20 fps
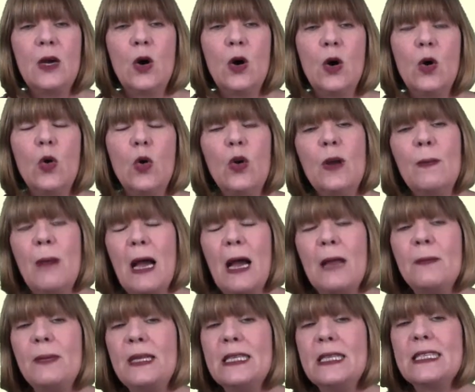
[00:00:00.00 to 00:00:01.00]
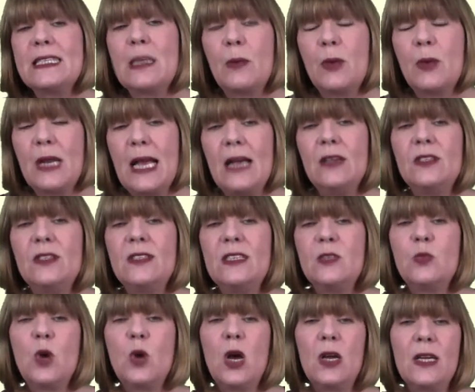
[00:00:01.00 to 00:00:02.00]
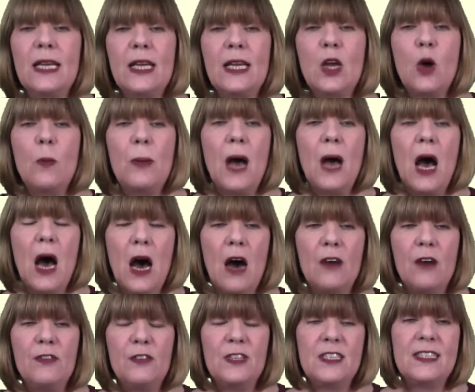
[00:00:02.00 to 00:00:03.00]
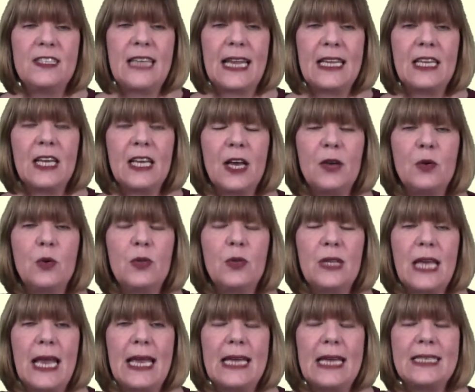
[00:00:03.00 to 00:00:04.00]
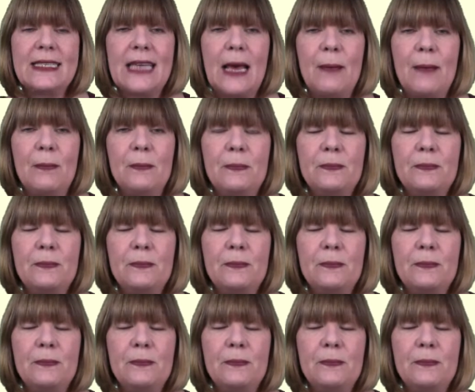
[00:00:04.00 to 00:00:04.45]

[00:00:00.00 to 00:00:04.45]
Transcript: or it might be that someone else is working on behalf of the SENCO or the ASM.